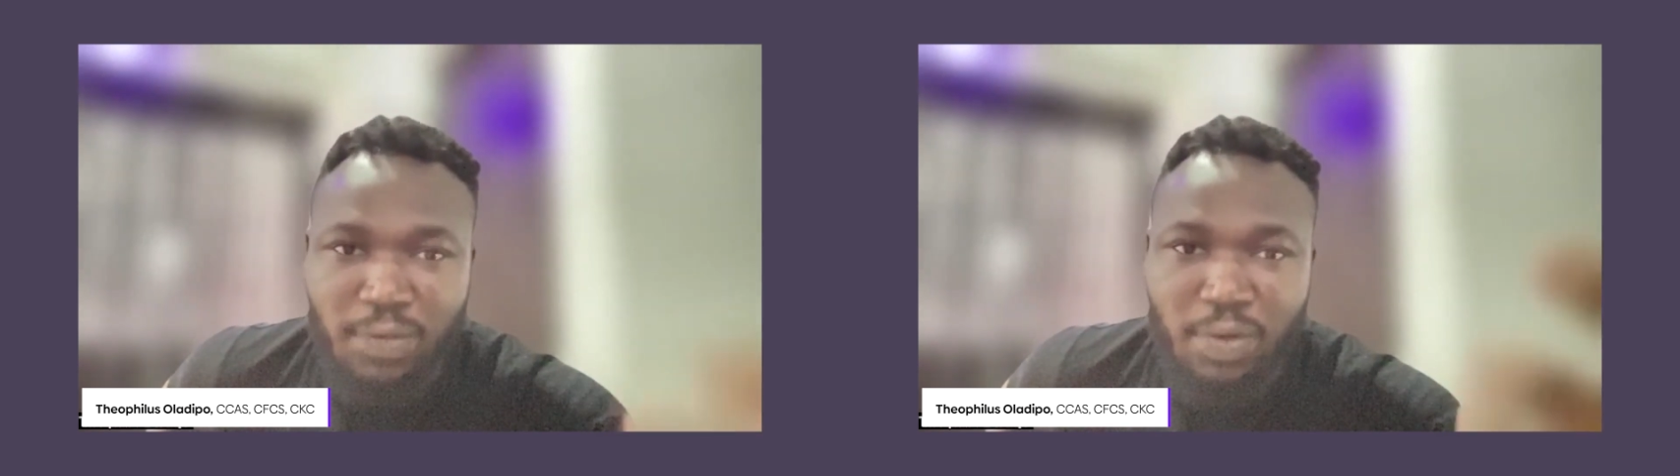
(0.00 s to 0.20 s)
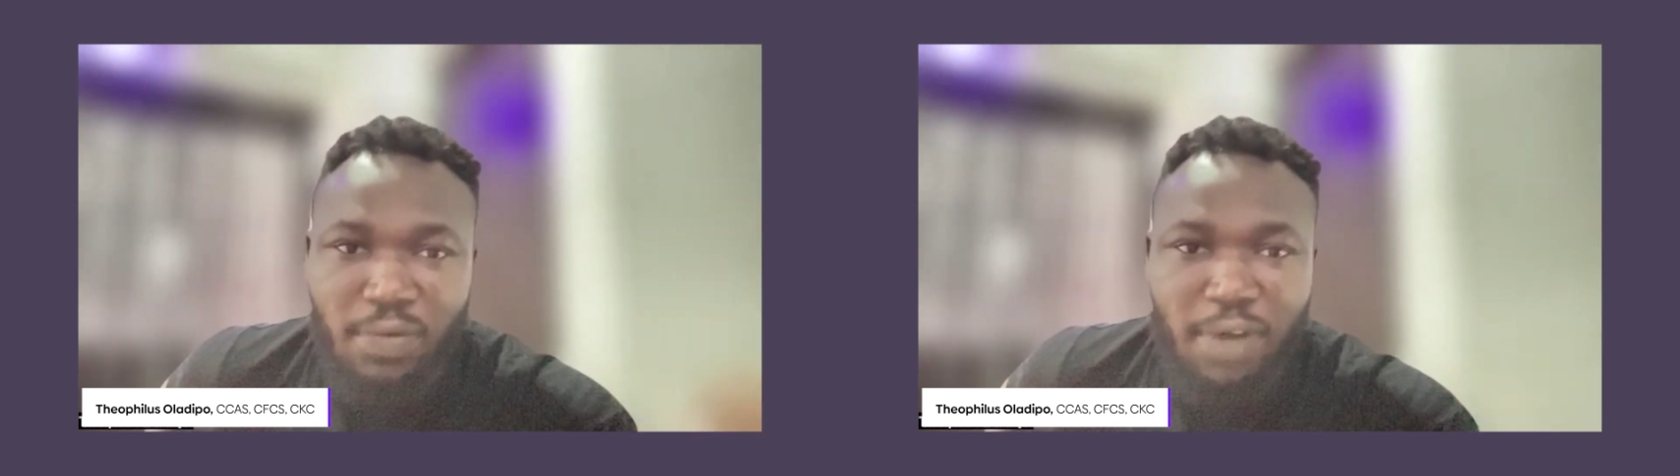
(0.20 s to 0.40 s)

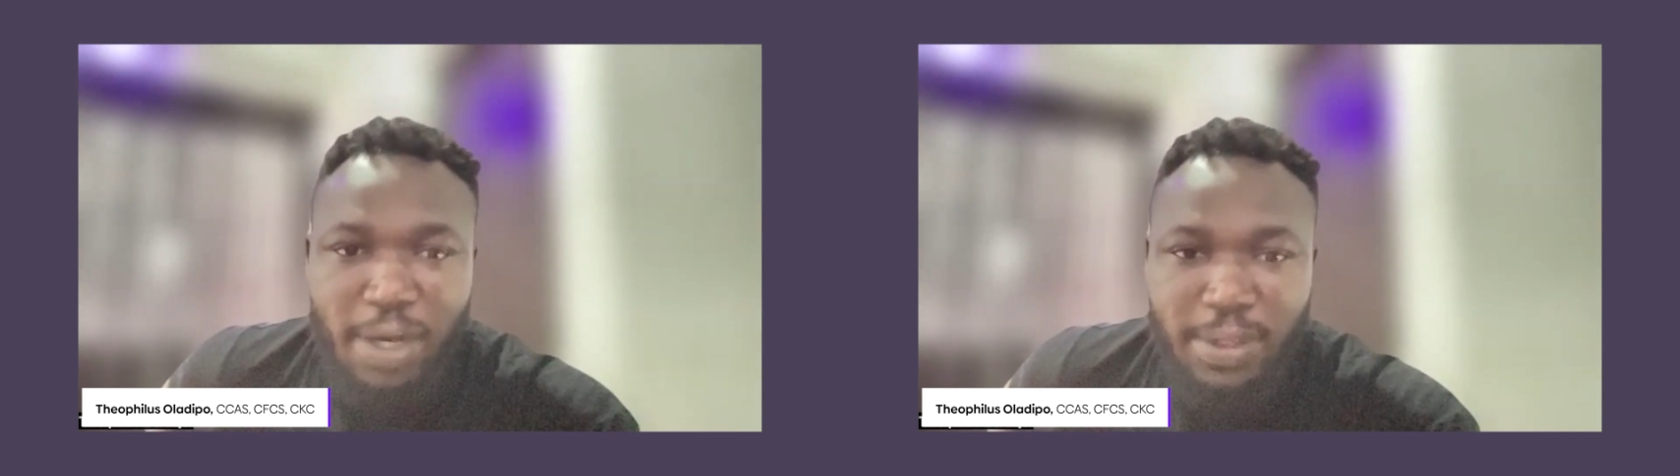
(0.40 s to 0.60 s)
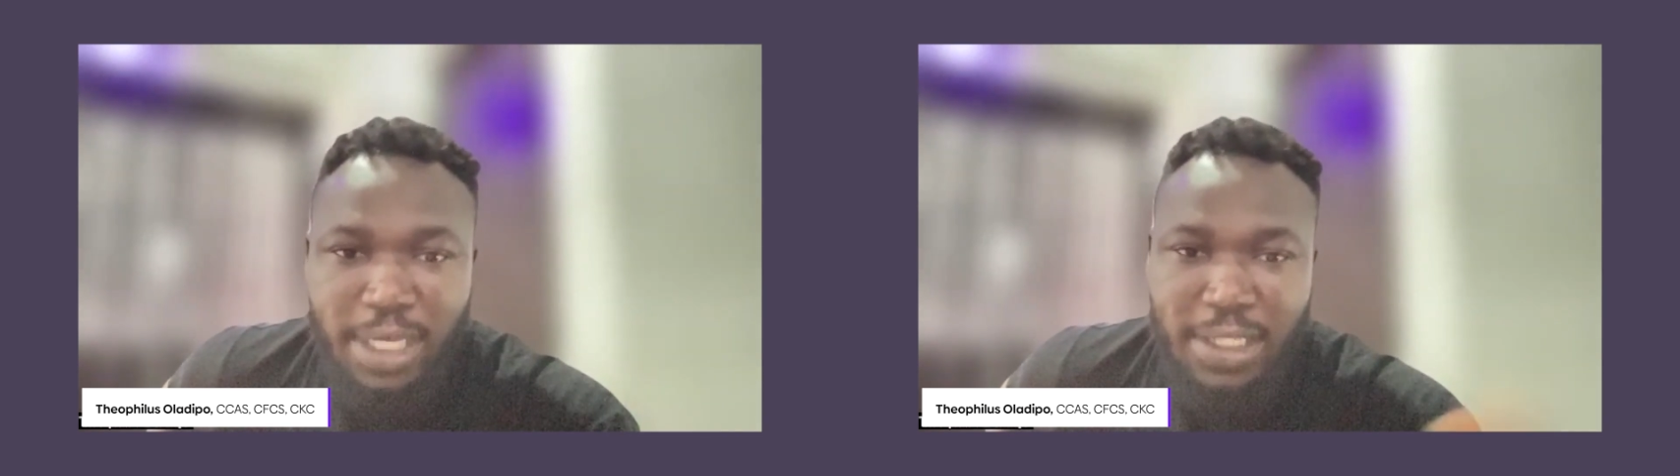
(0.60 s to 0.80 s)
for
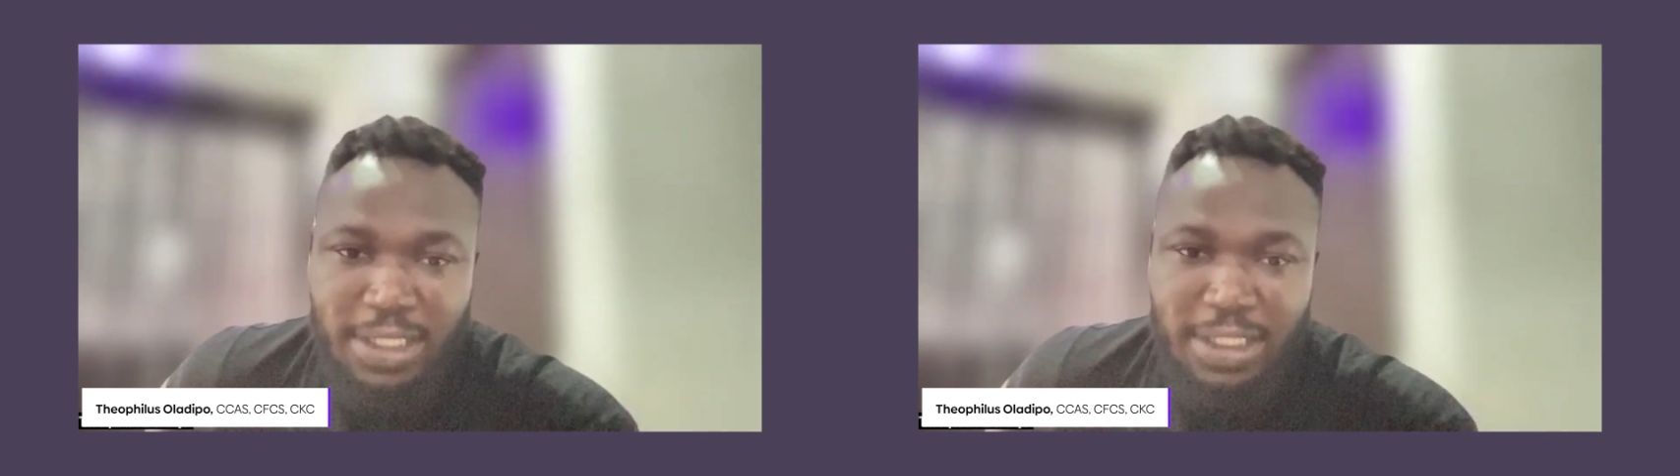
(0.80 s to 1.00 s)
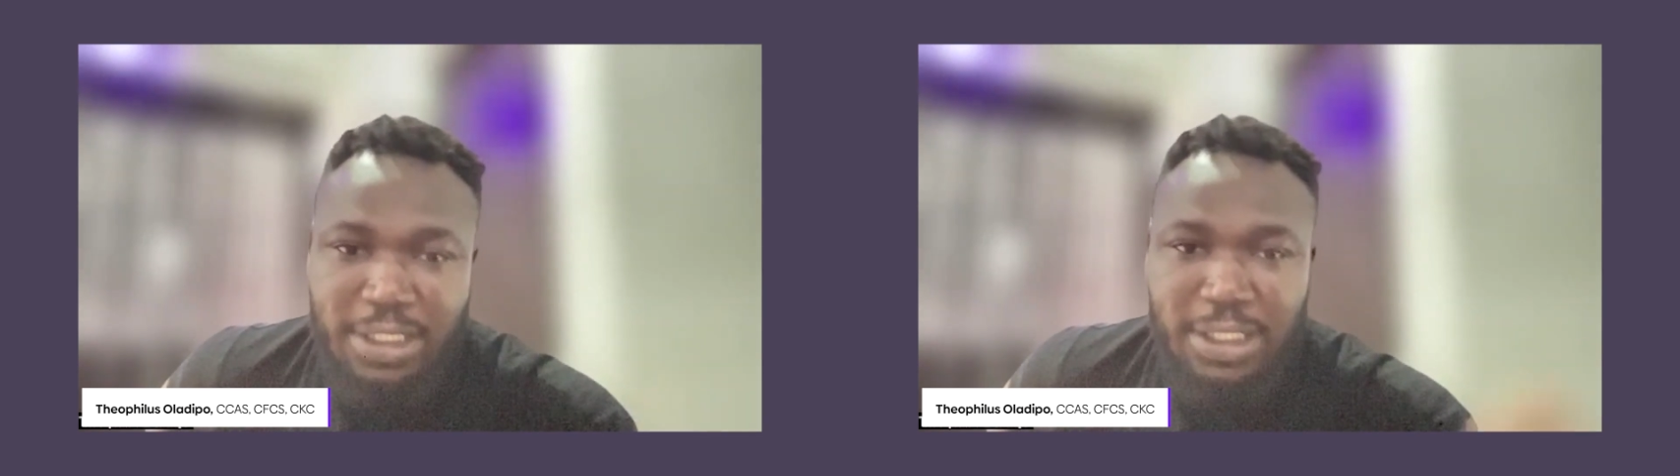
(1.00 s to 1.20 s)
founders
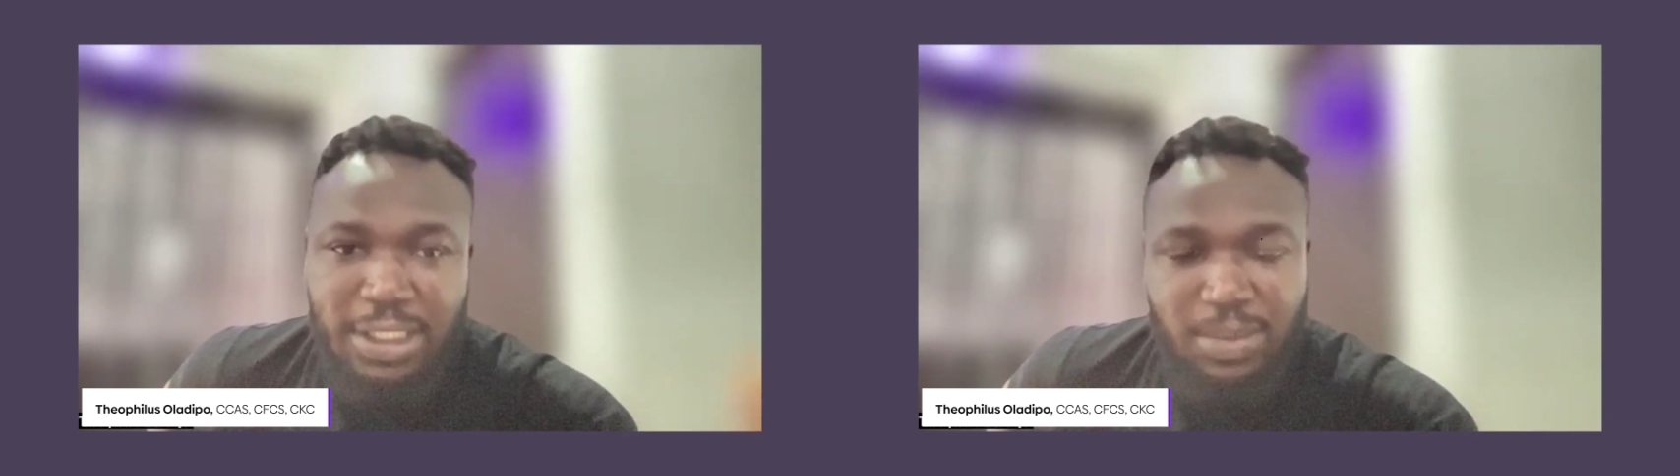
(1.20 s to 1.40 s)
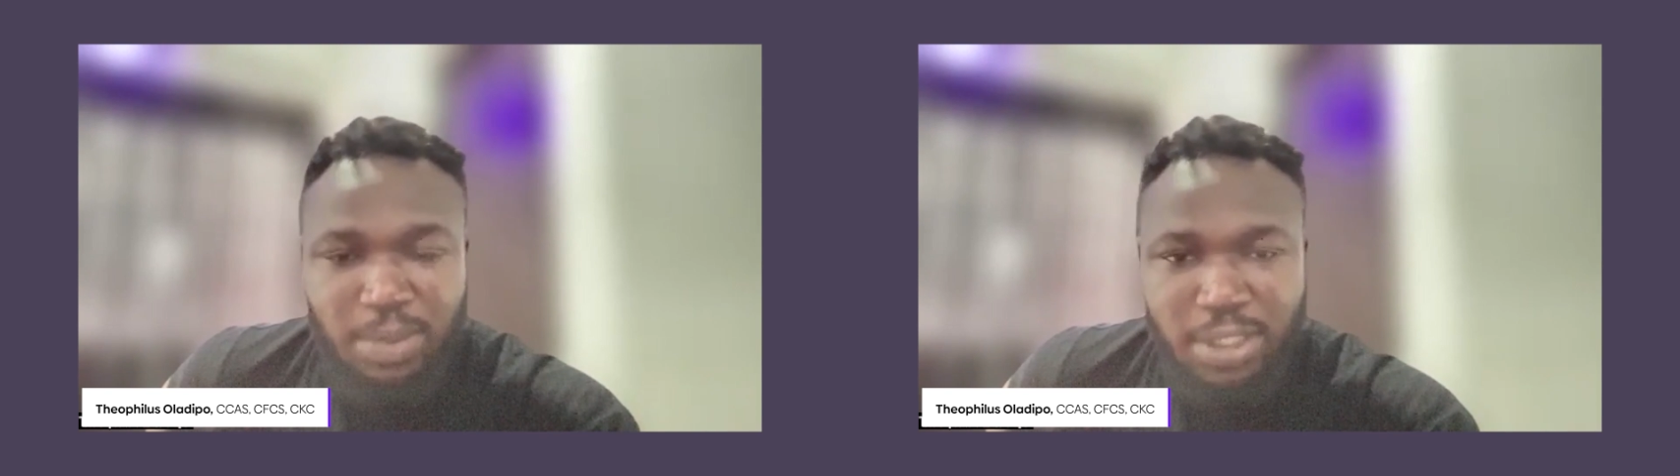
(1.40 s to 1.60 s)
in
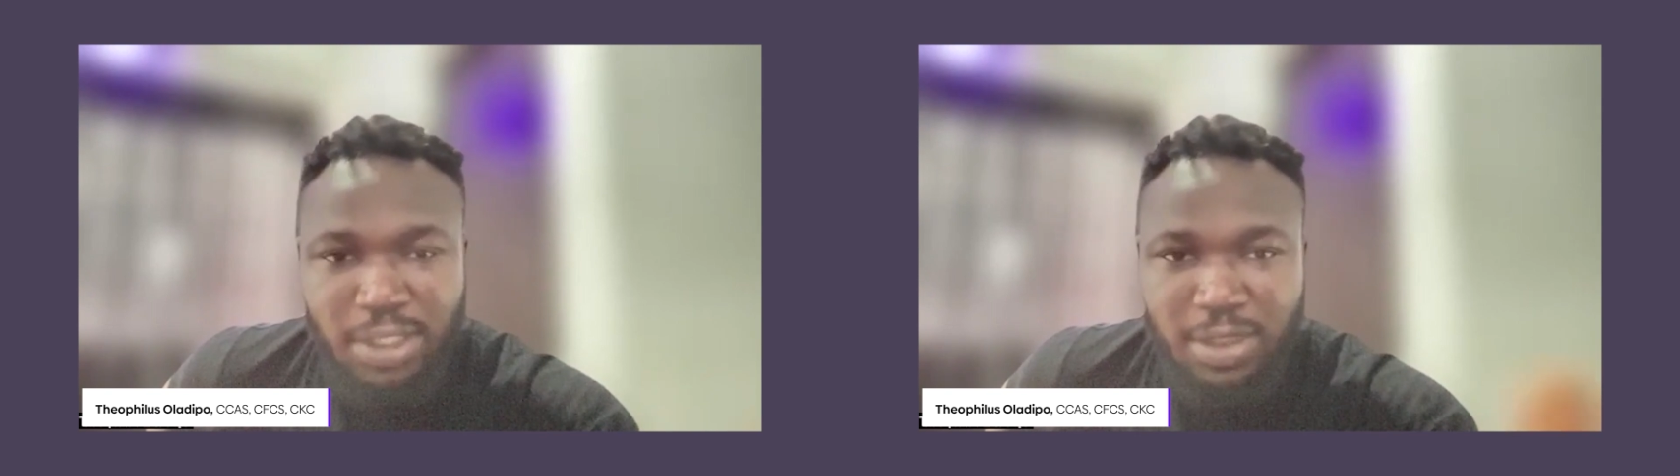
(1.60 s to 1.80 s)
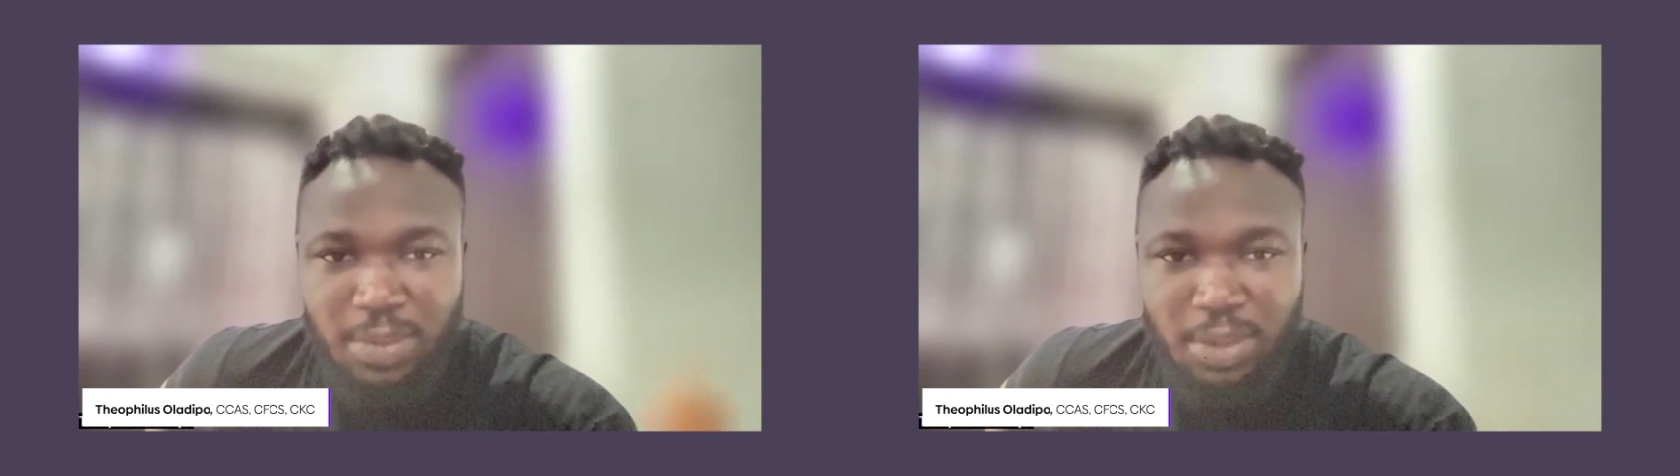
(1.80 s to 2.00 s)
these
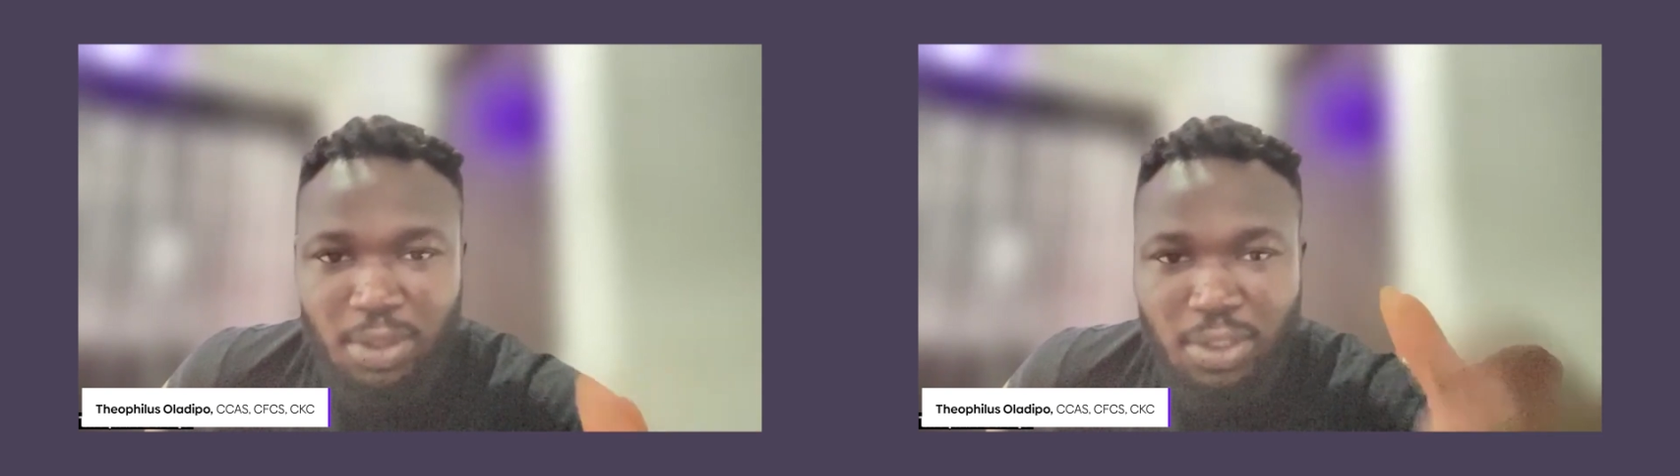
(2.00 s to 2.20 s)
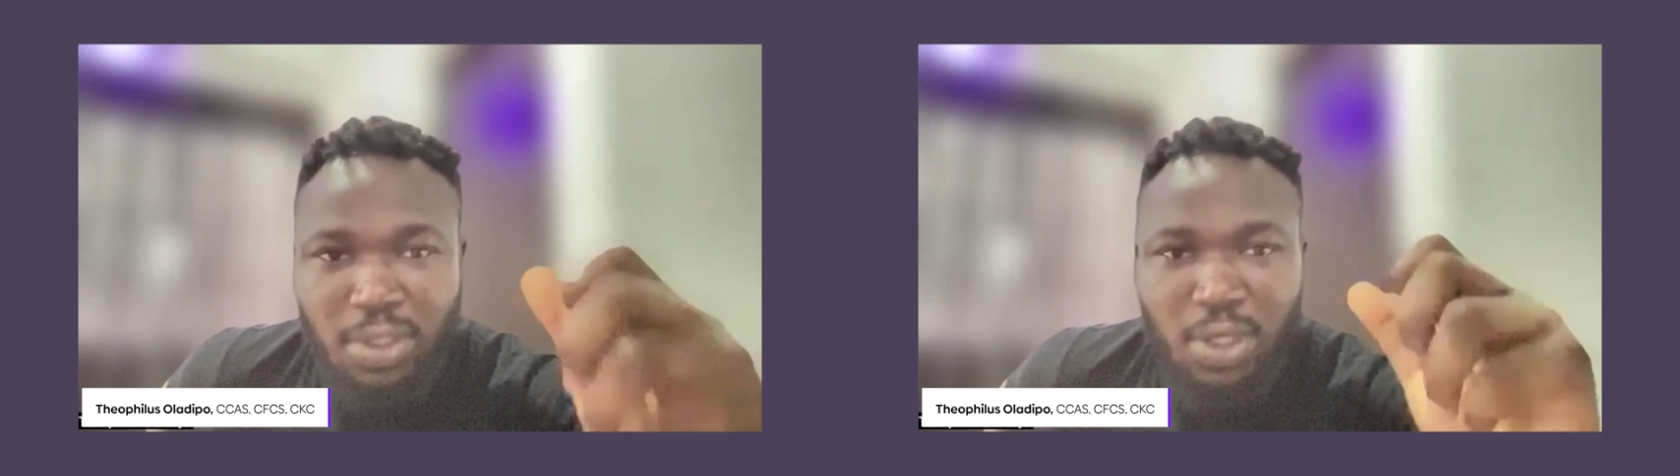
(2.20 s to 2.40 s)
spaces
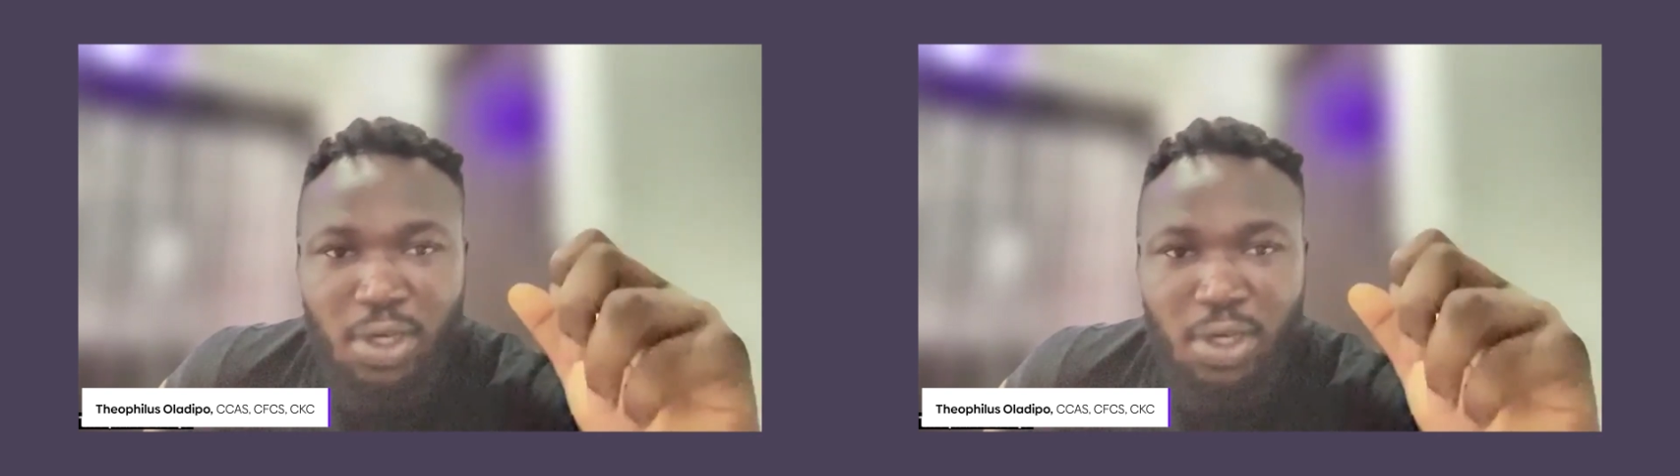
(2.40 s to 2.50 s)
because